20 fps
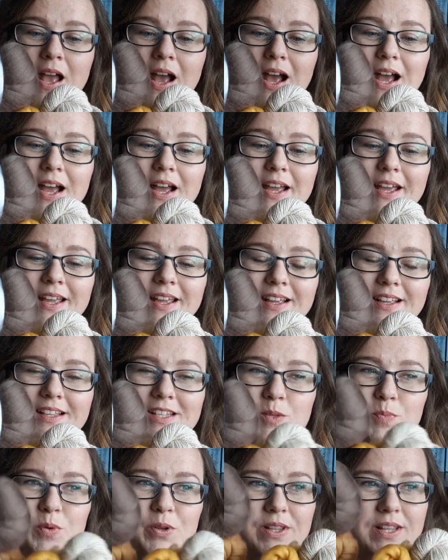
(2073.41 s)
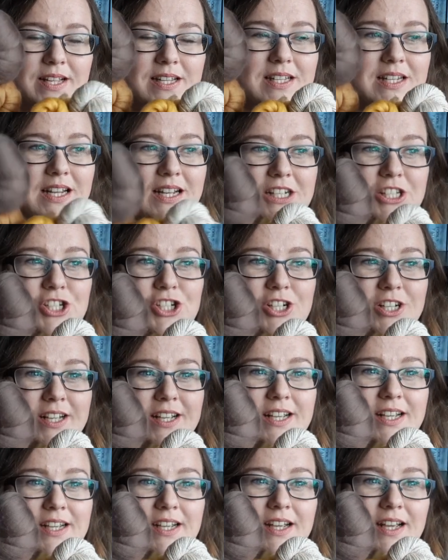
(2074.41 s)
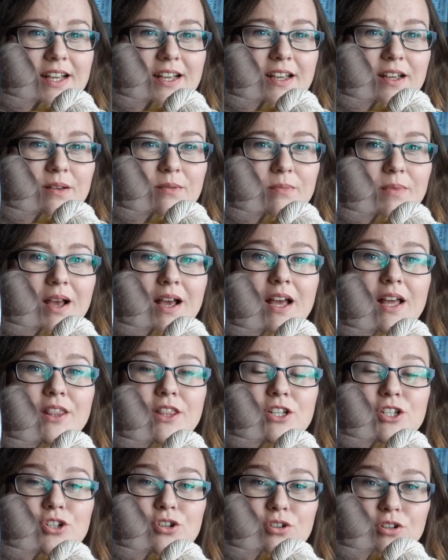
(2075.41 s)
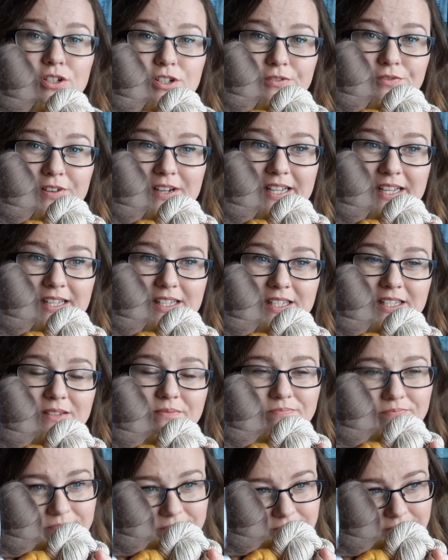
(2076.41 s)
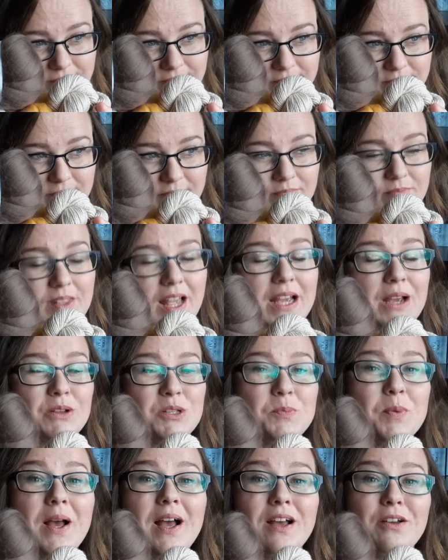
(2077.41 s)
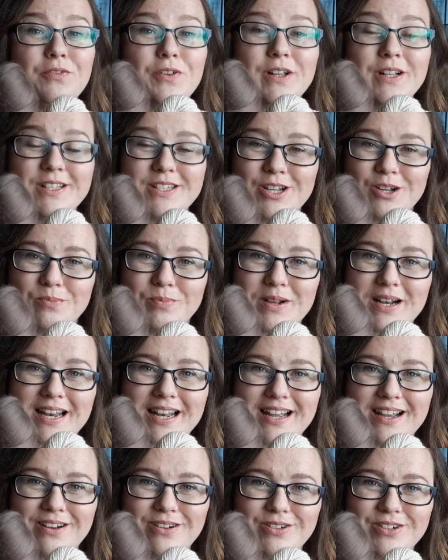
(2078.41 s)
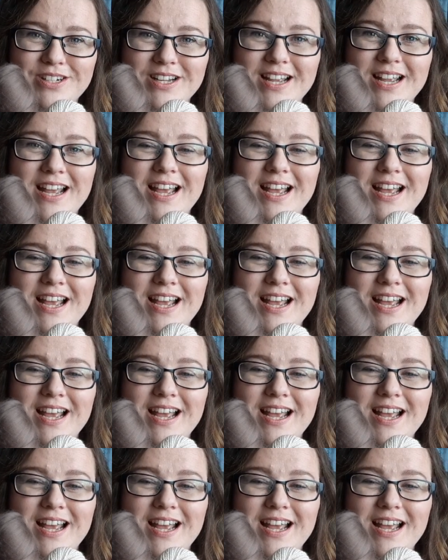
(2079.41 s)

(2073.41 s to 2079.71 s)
I spun this last year at the Tour de Fleece as part of Hilltop Cloud,